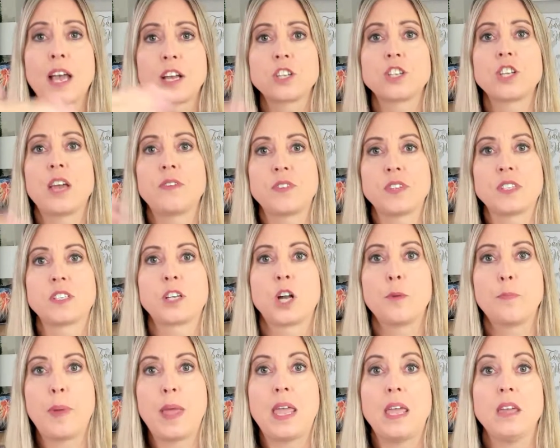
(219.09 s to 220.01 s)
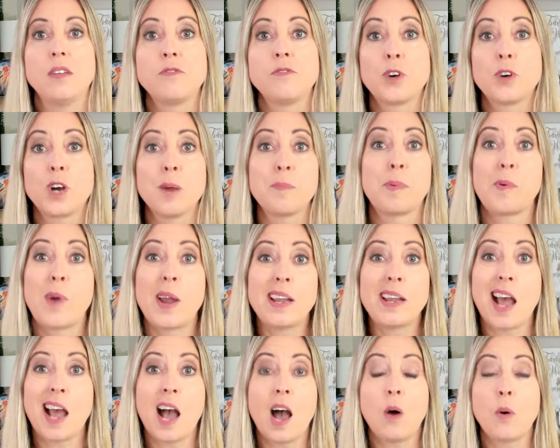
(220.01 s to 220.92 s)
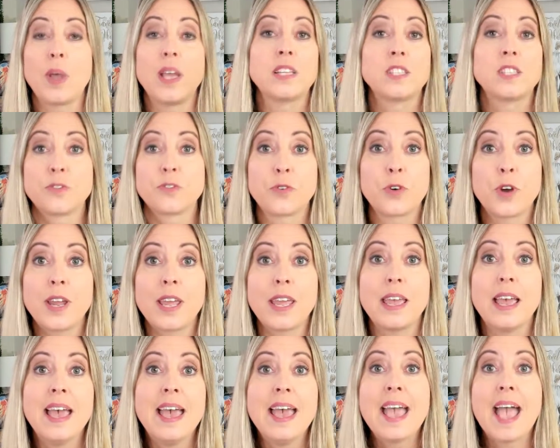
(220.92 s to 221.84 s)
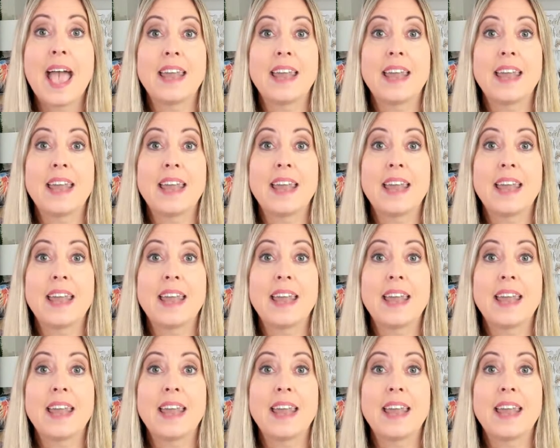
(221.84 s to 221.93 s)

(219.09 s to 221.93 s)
actually have to start paying for it, but right now it's free.